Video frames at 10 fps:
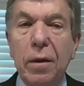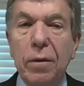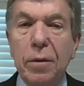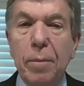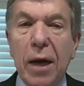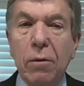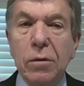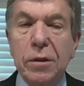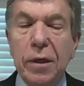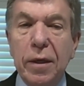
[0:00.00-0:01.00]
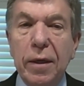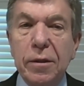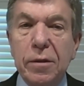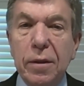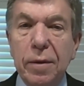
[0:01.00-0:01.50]
know, democracy
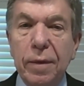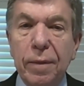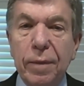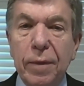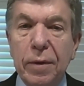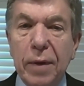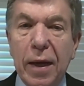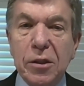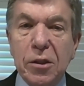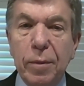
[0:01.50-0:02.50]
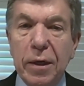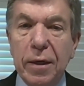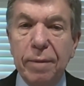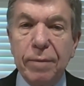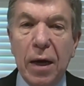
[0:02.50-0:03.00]
is it has to
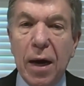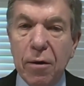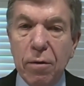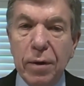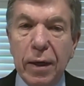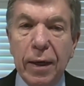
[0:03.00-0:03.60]
be honored,